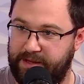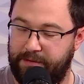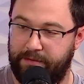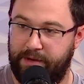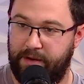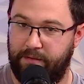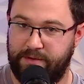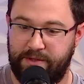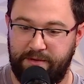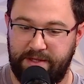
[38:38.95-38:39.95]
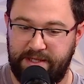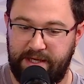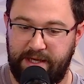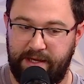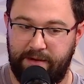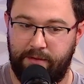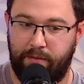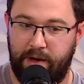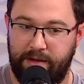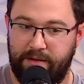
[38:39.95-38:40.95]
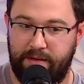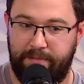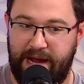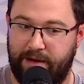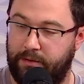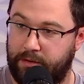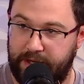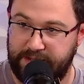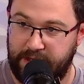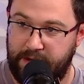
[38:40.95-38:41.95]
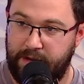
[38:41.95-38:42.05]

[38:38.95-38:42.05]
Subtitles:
They will know to the T what the back lore is.